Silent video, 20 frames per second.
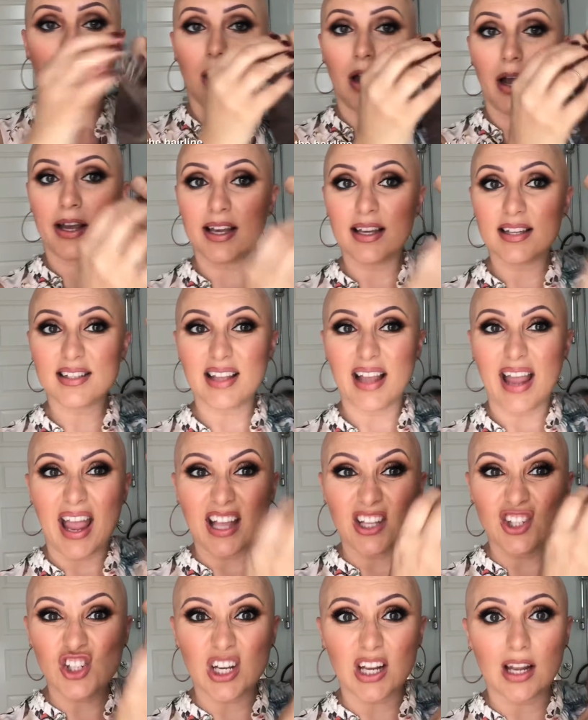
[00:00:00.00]
I guess,
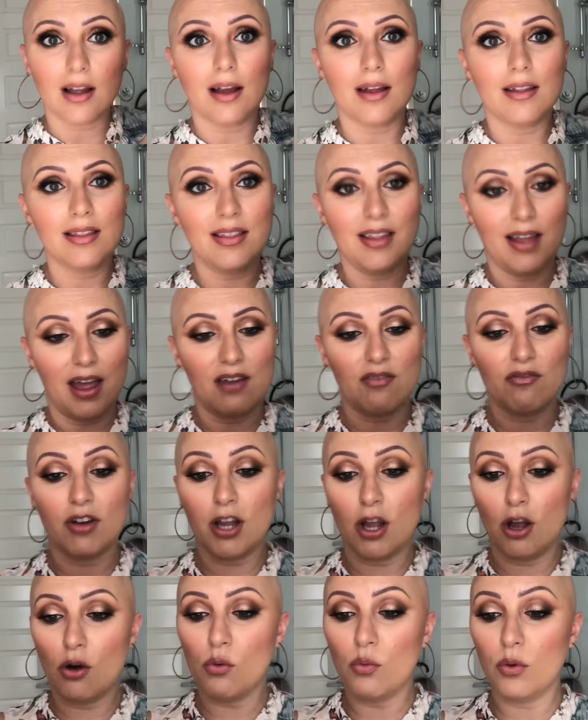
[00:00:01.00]
edging that
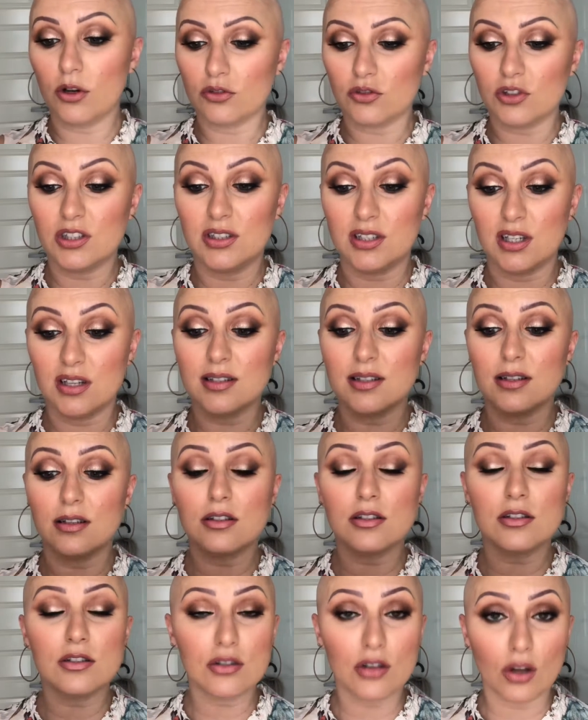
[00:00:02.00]
Raquel Welch does
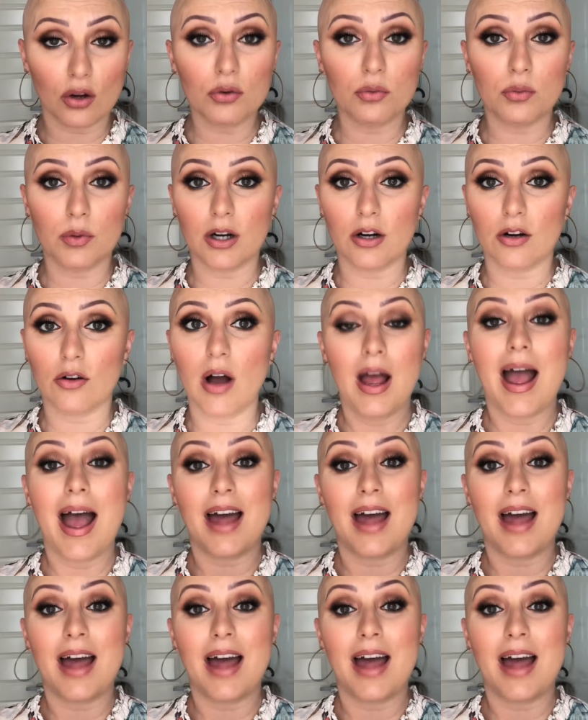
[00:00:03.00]
so well.